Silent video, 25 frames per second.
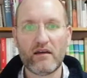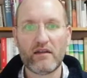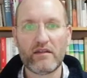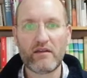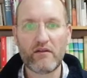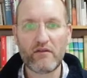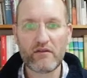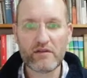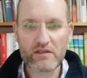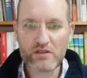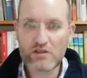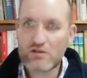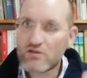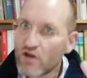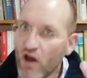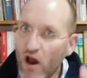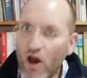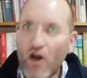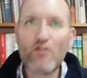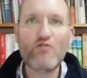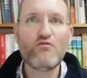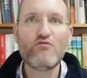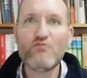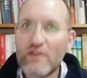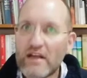There is
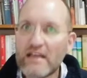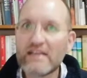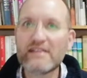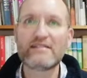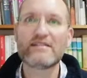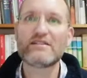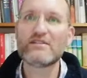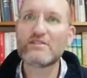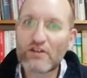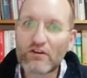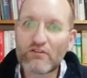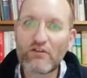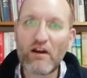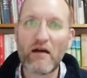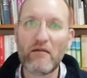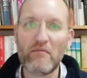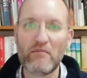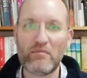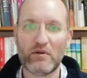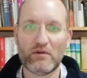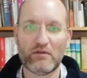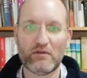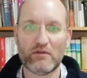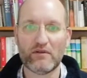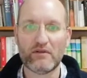no reason to
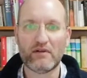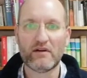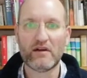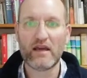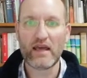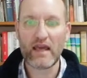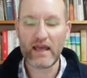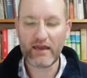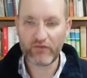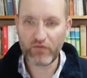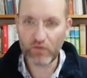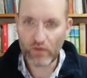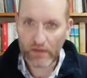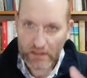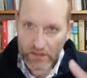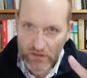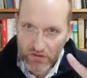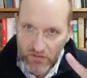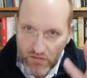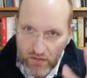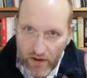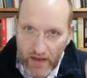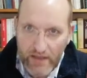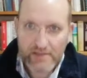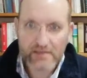grumble. If we
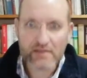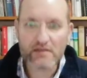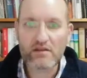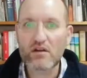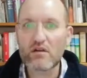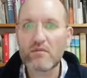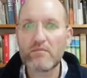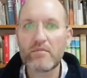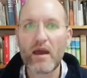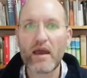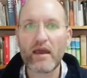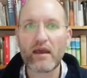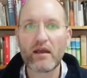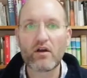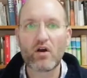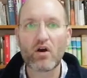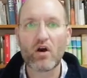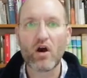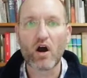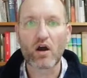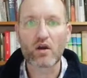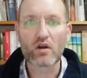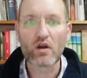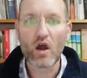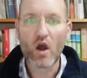trust and obey
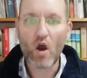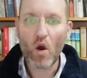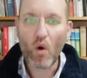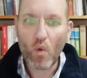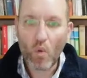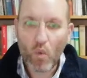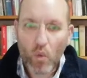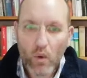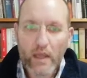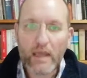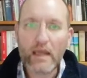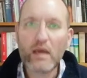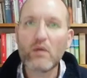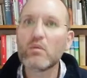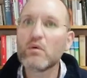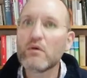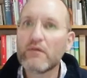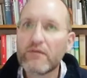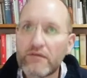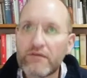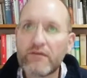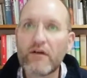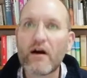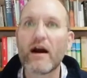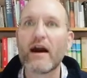God, we will
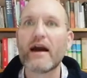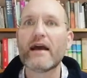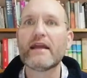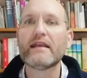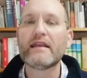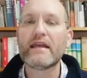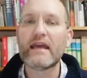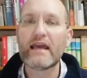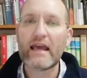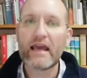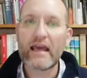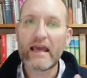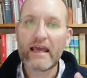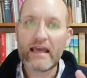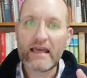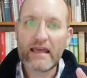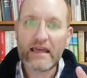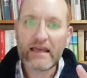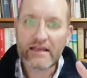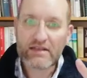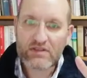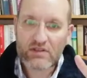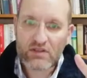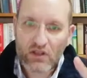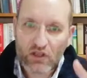find
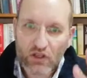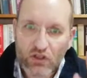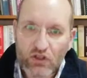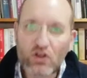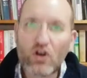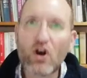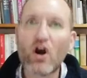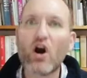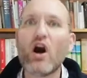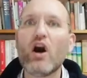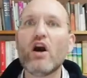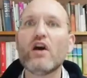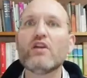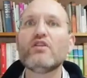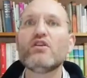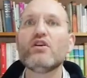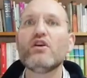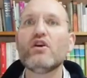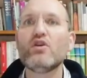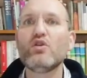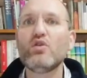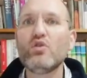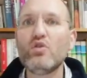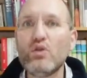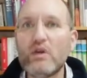He is the God
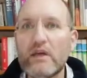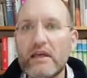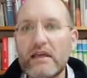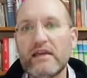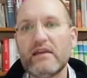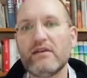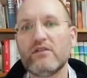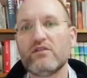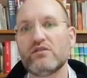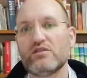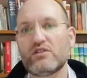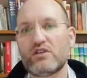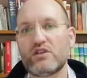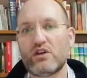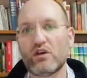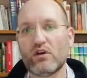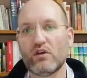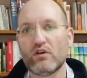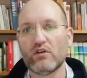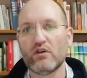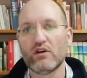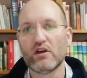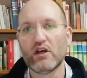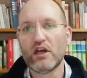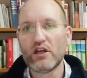who heals
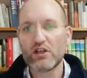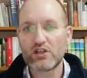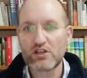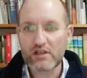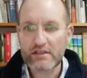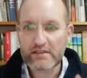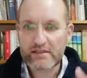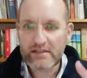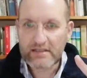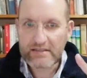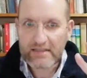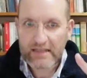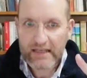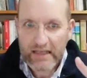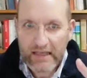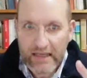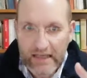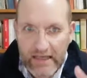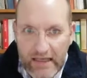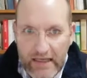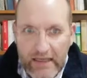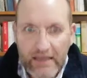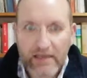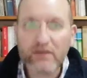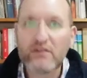you, just as He
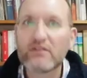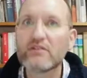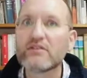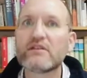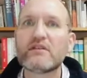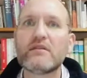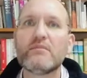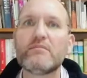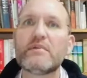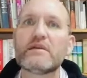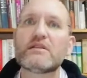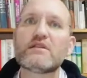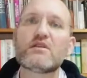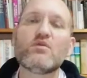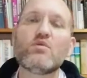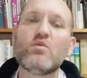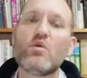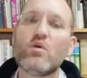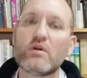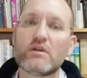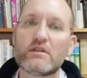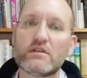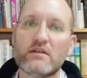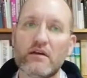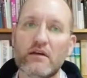healed the bitter
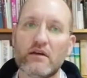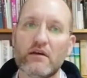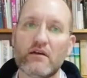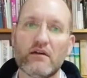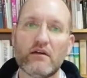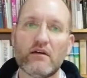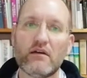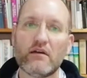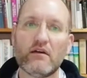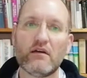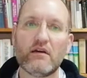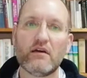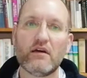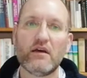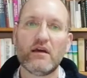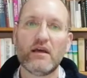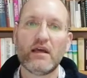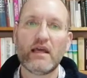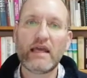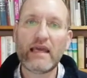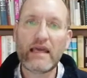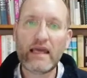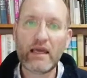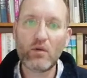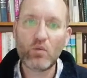water.
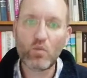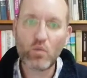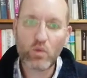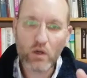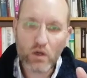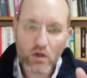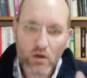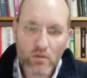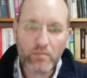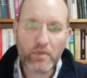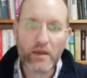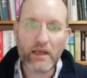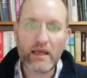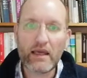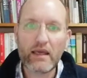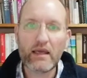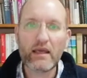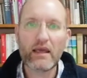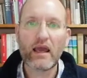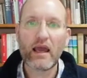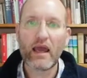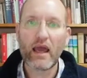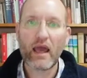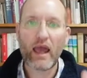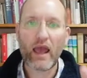He will
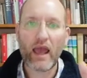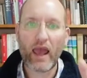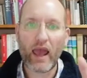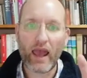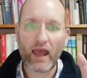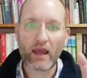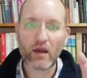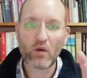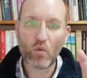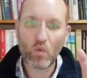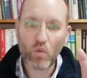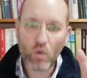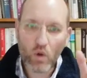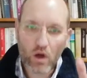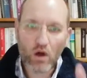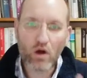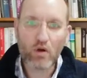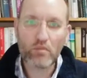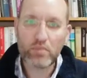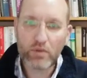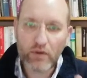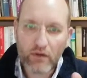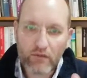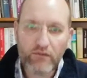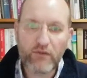be and will
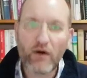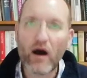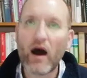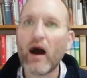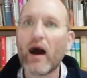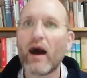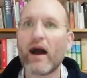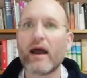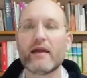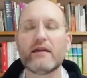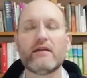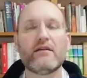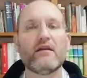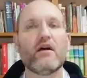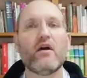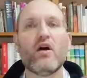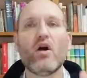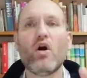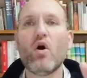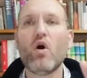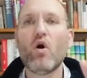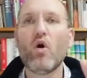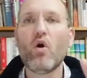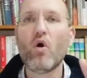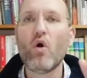provide
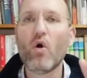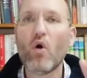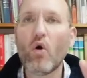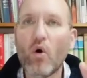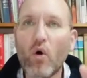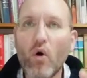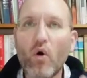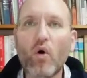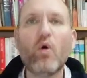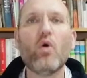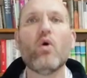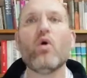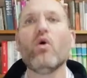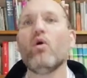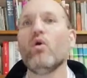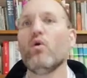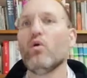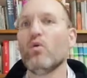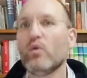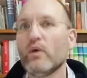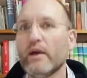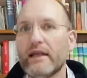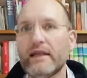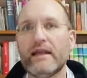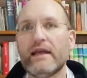all
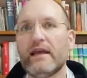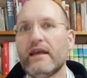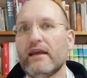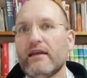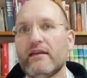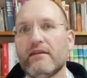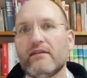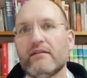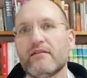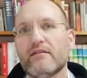we need.